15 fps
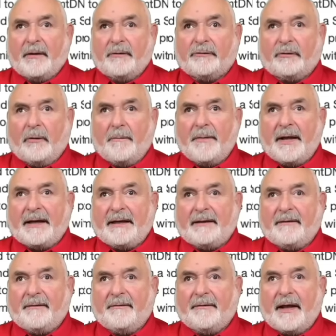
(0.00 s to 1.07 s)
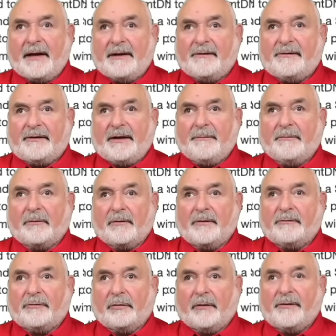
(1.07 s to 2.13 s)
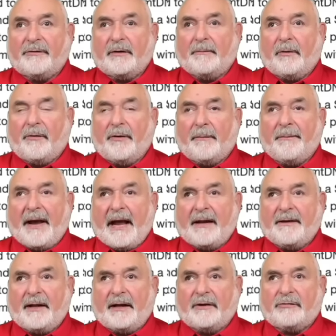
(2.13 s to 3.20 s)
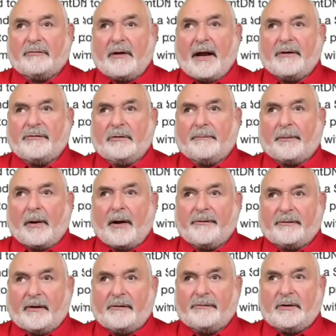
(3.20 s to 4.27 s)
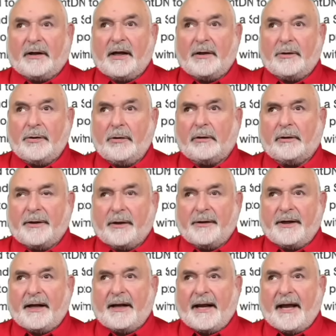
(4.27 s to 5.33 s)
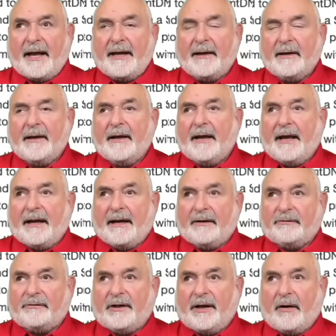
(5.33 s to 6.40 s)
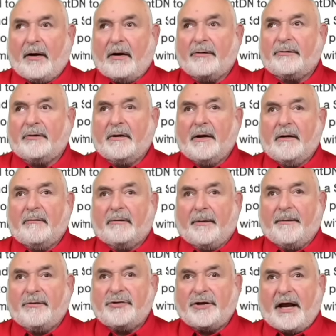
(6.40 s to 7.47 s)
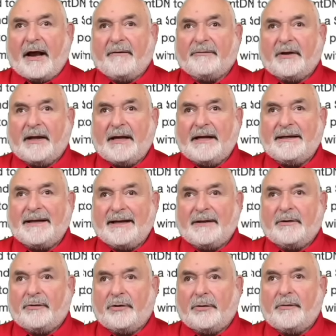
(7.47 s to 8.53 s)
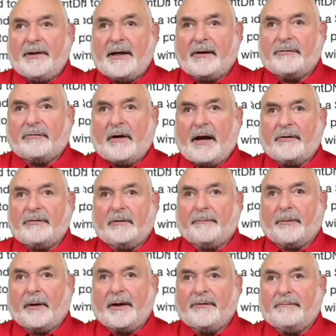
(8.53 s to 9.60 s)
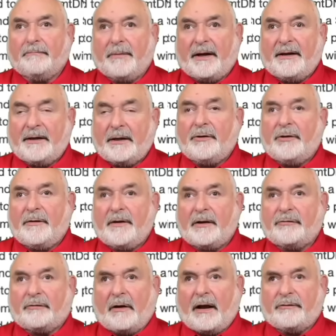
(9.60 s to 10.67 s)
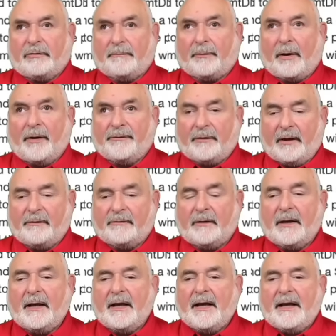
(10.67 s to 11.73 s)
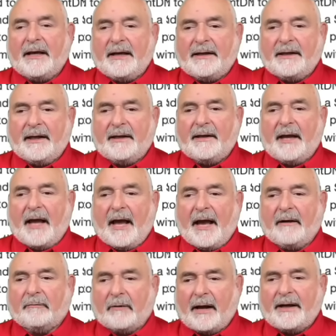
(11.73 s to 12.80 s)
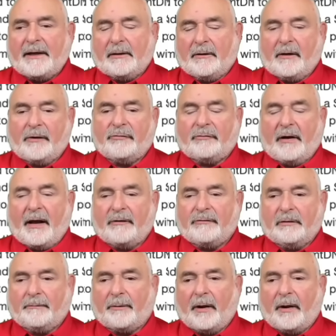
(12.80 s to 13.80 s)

so many that it seemed re to resemble their patented extraction process to get nuclear DNA and STRs from a shaft. He didn't do the extraction process, but he didn't do the extraction process. He did a regular extraction